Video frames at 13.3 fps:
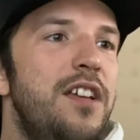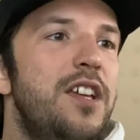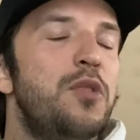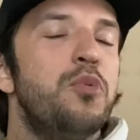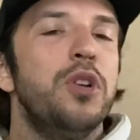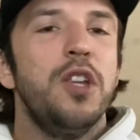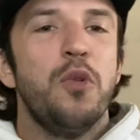
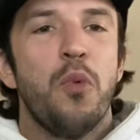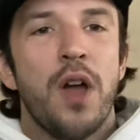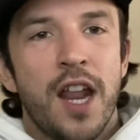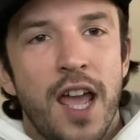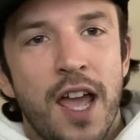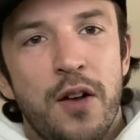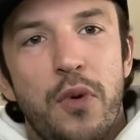really went
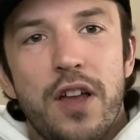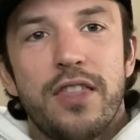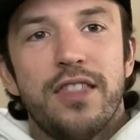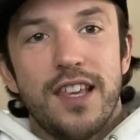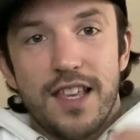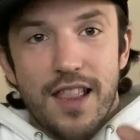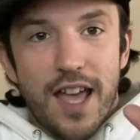in with
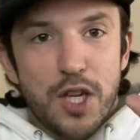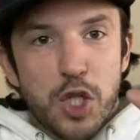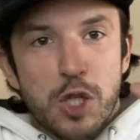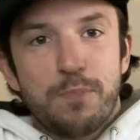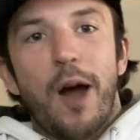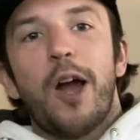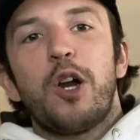the, like,
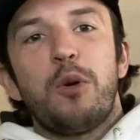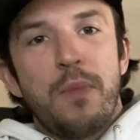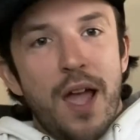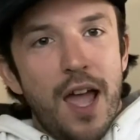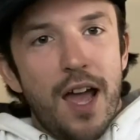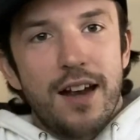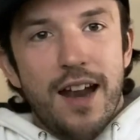
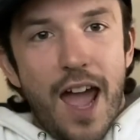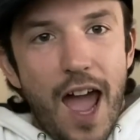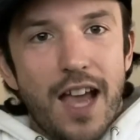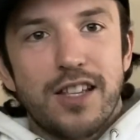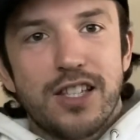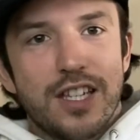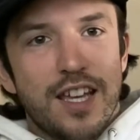
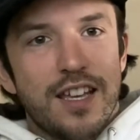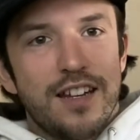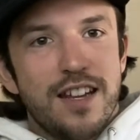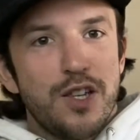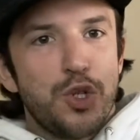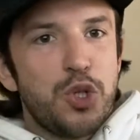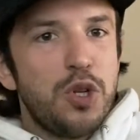
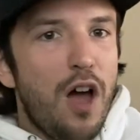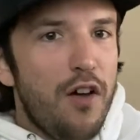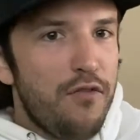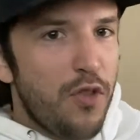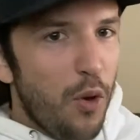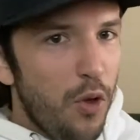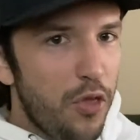Spider-Man-esque-ness of
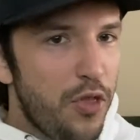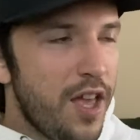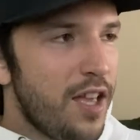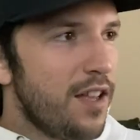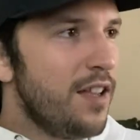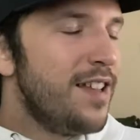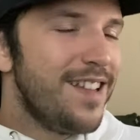the whole
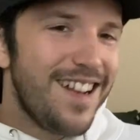thing.